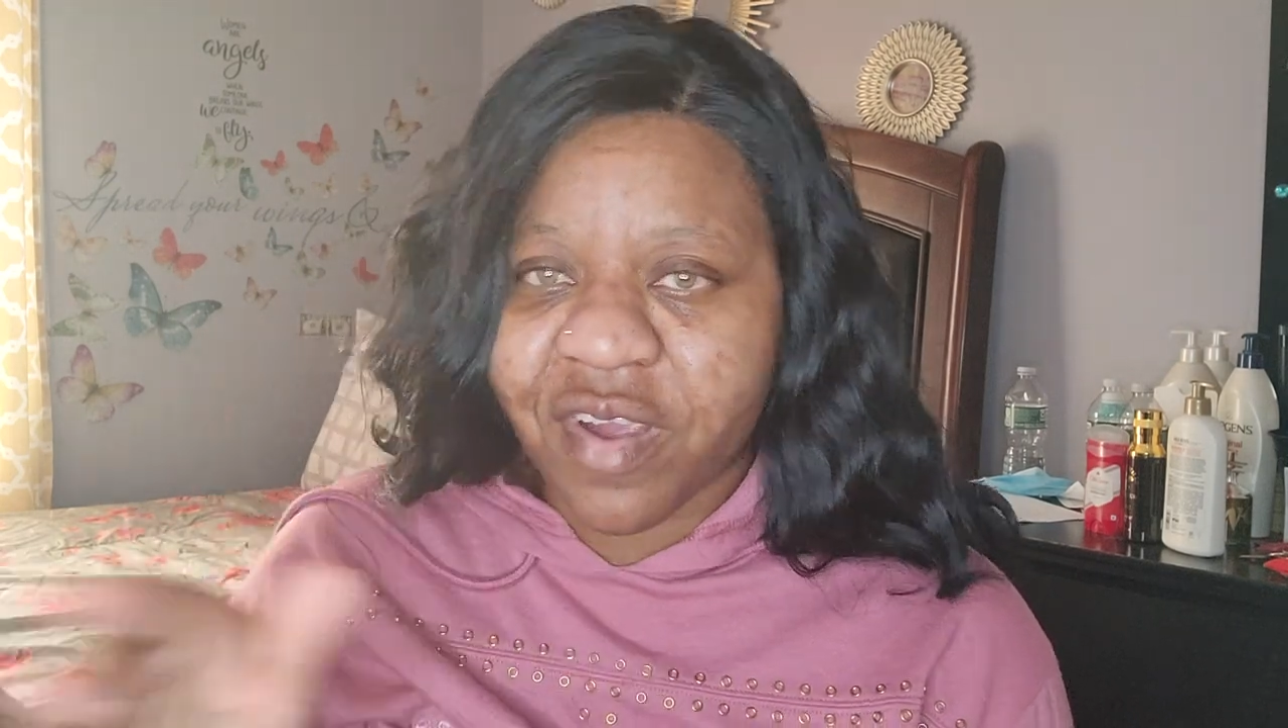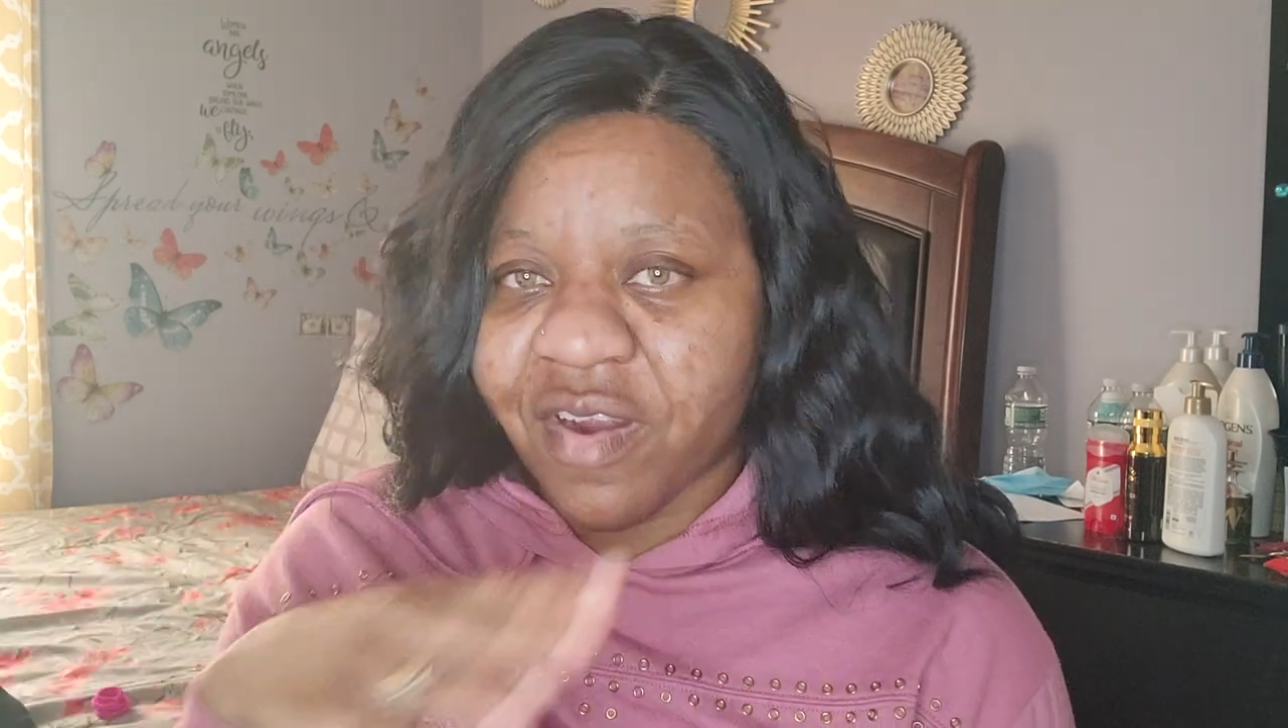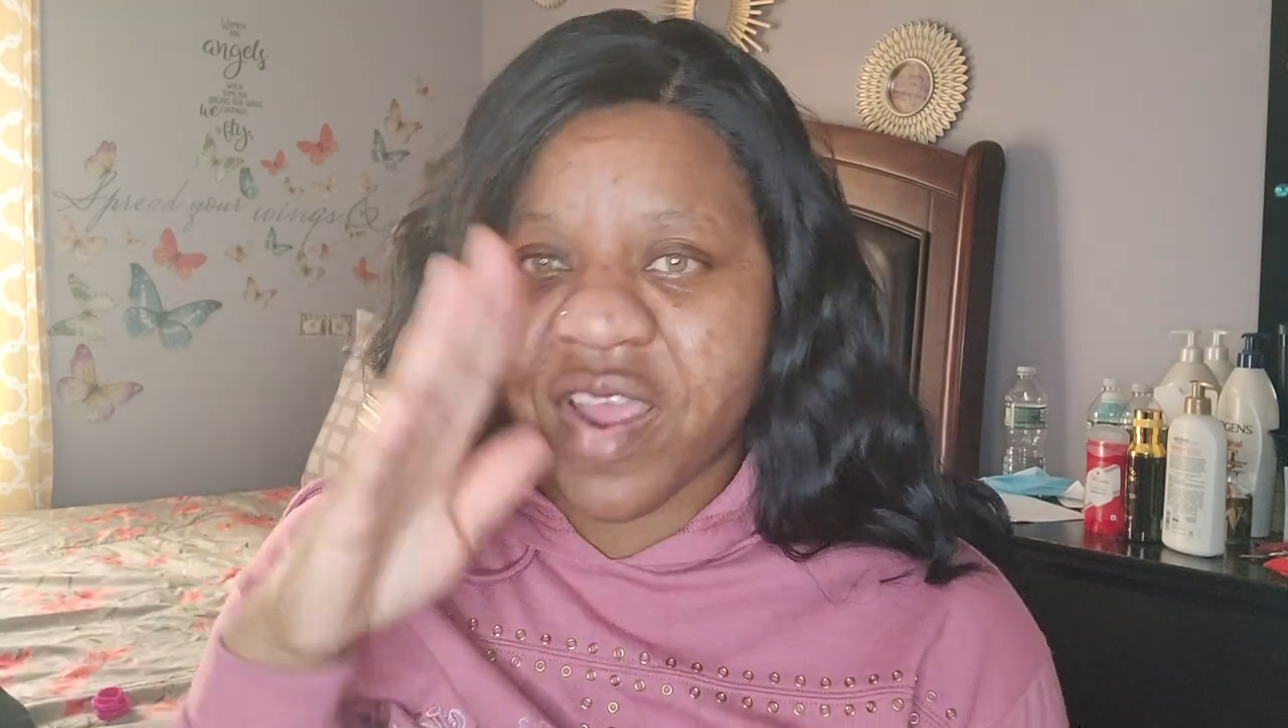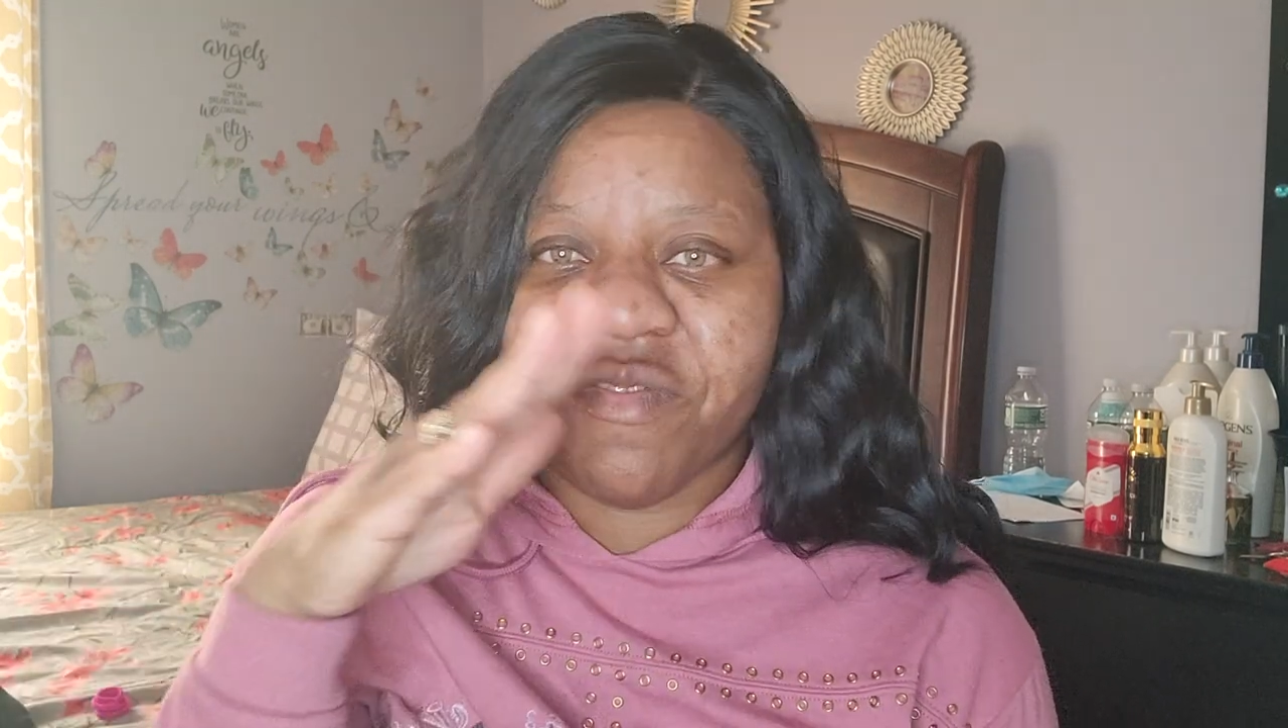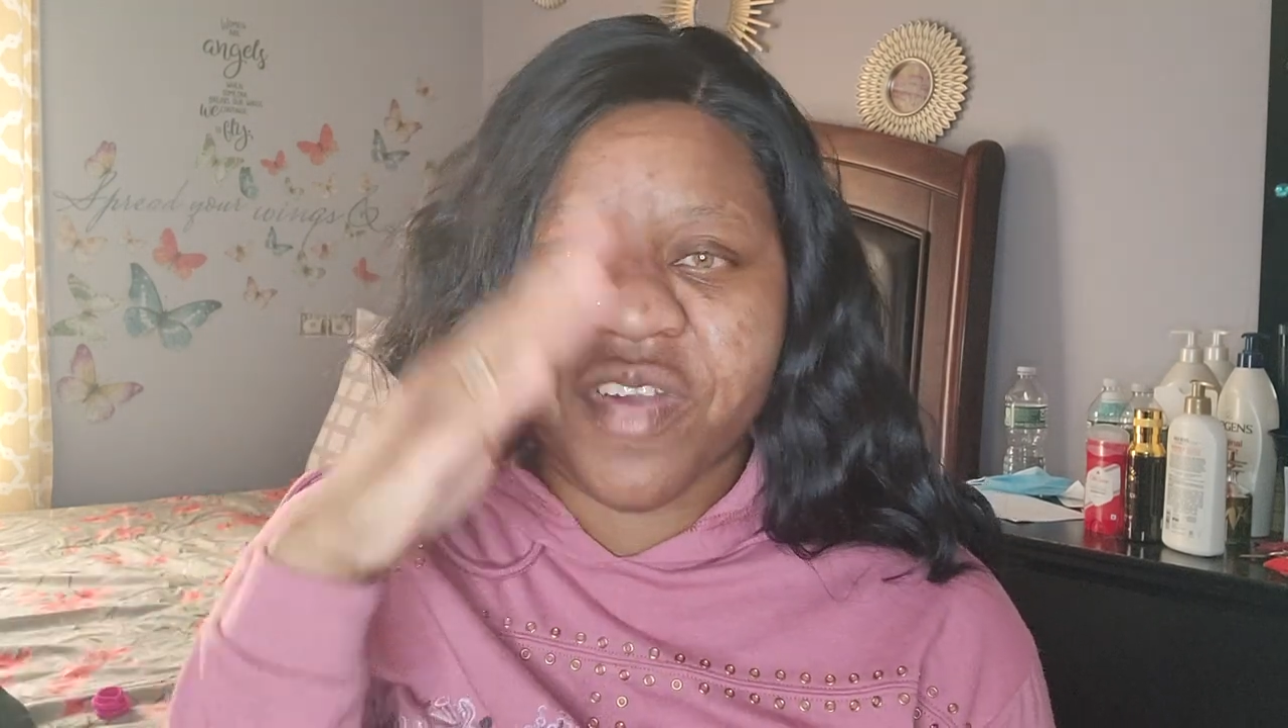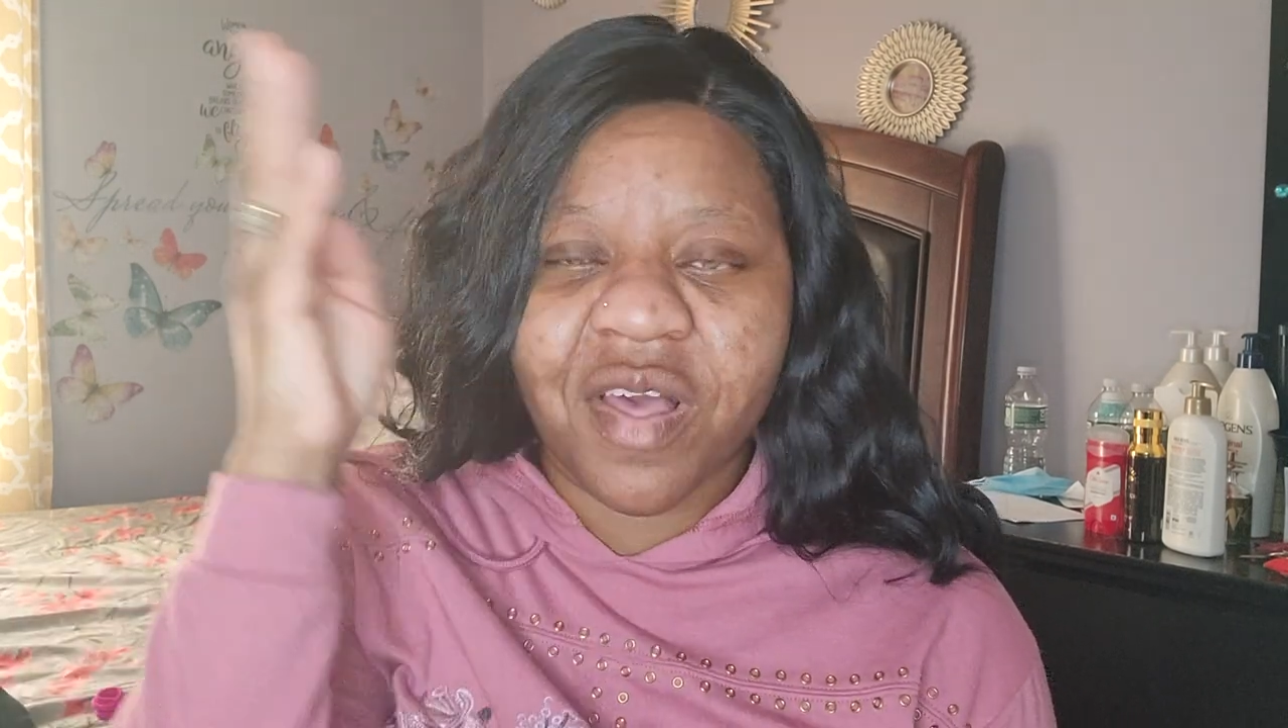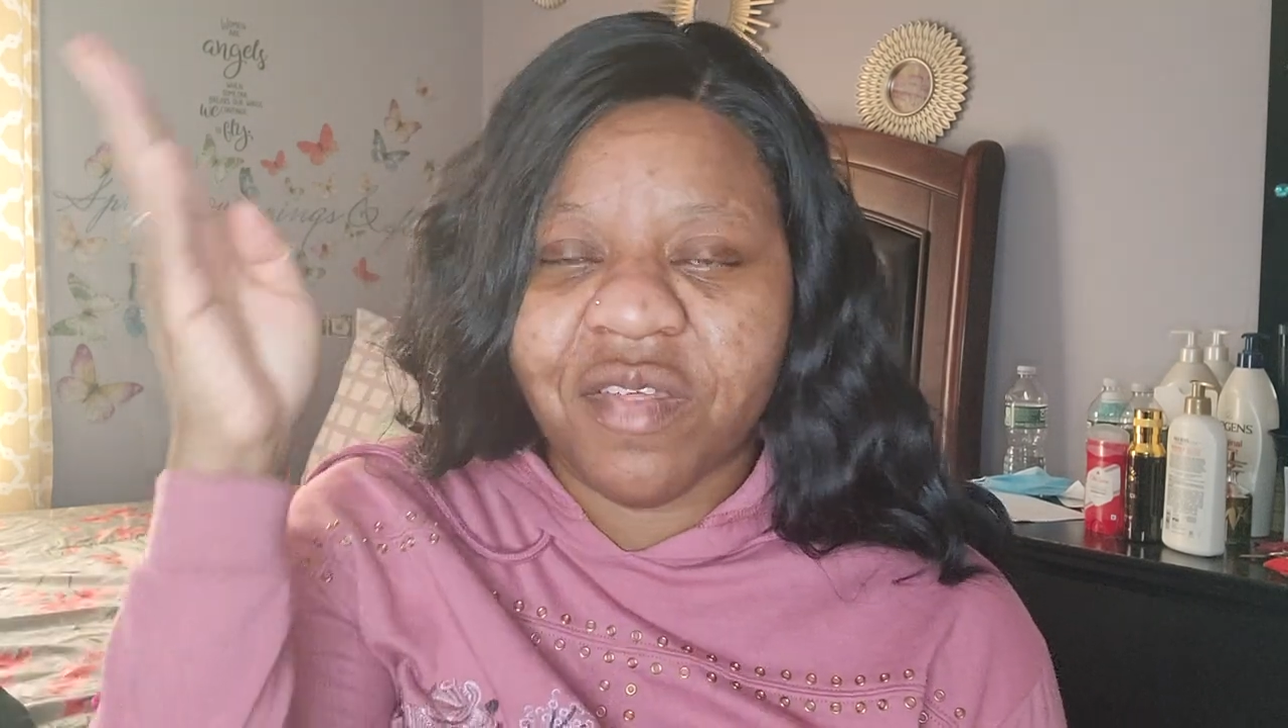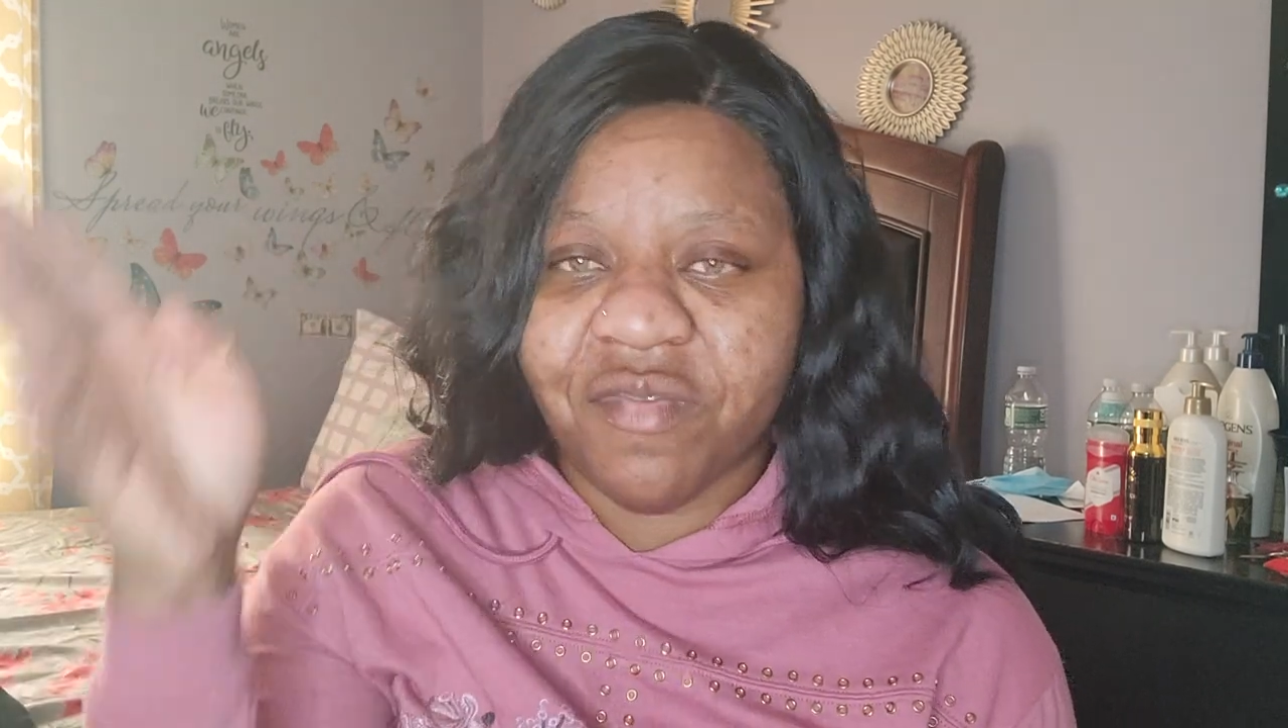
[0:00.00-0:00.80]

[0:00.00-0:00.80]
or every other